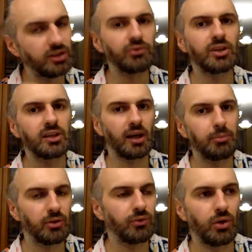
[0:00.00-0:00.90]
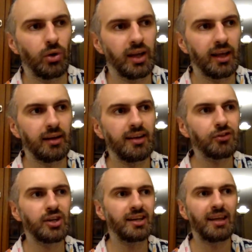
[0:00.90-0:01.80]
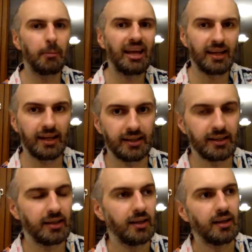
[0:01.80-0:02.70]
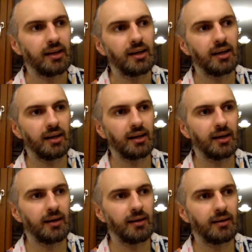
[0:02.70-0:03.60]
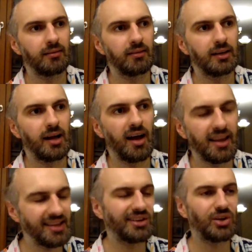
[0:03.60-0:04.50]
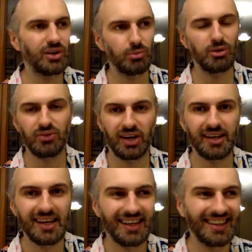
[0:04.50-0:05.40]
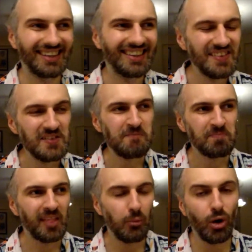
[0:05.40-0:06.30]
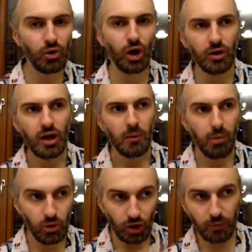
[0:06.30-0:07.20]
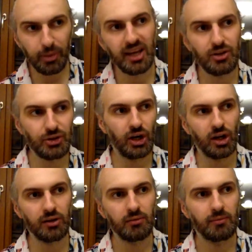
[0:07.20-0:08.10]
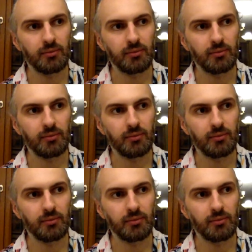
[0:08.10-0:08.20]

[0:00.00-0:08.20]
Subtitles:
different types of Q&A, different thematics. I think it's going to be fun. both on Patreon,